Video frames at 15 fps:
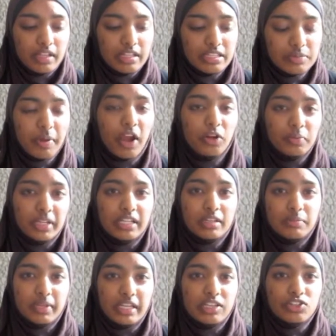inspired me to
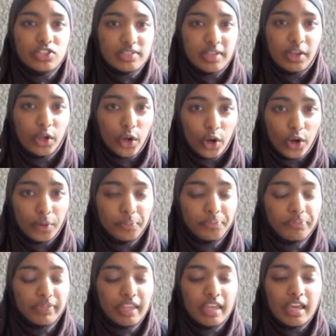be just like her.
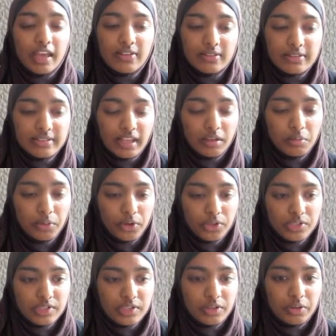The second
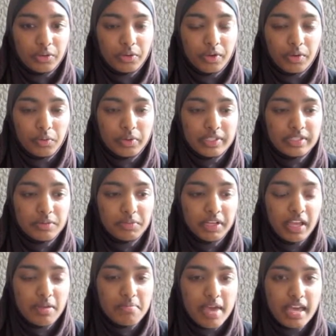person was
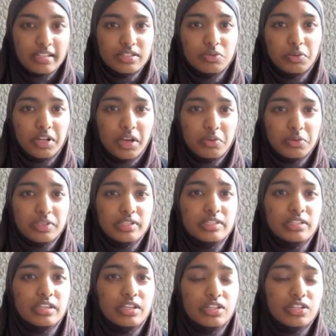somebody I met when I
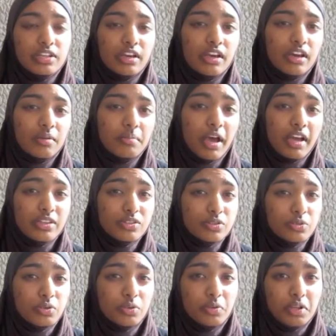was in high
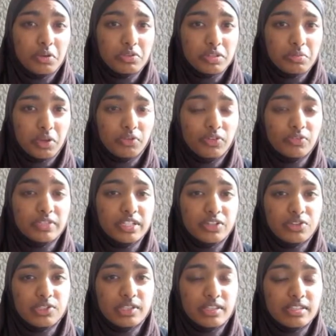school, when I was about 15
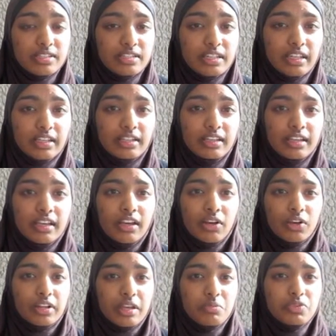or 16.
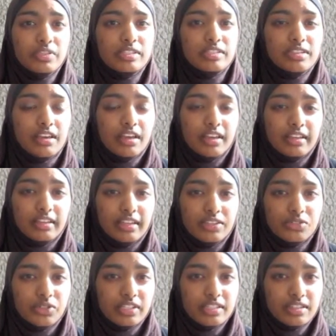Her name was
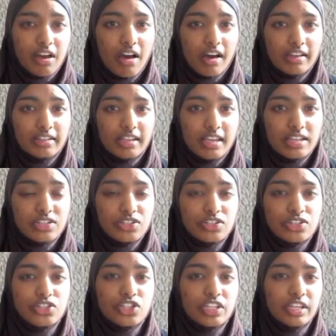Idris Khan,
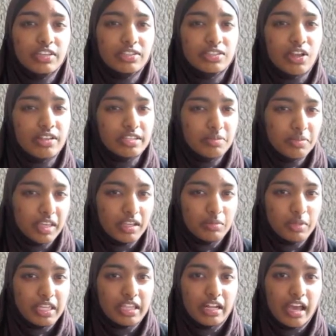and she saw something
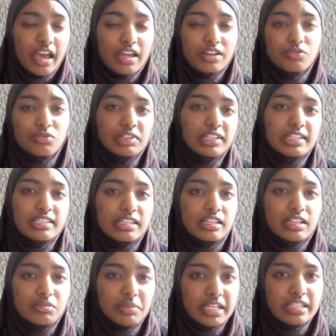in me that I hadn't really seen
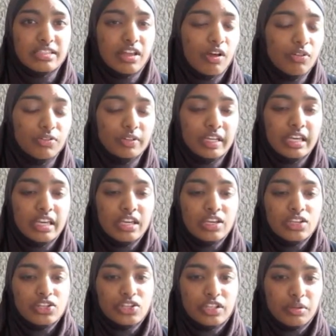in myself.
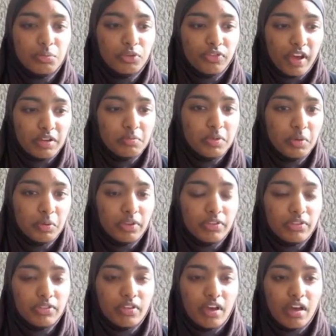She provided me
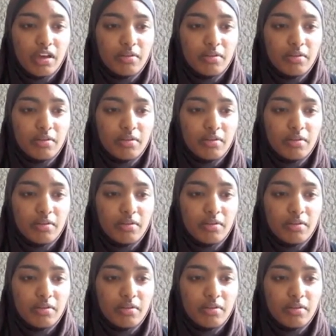with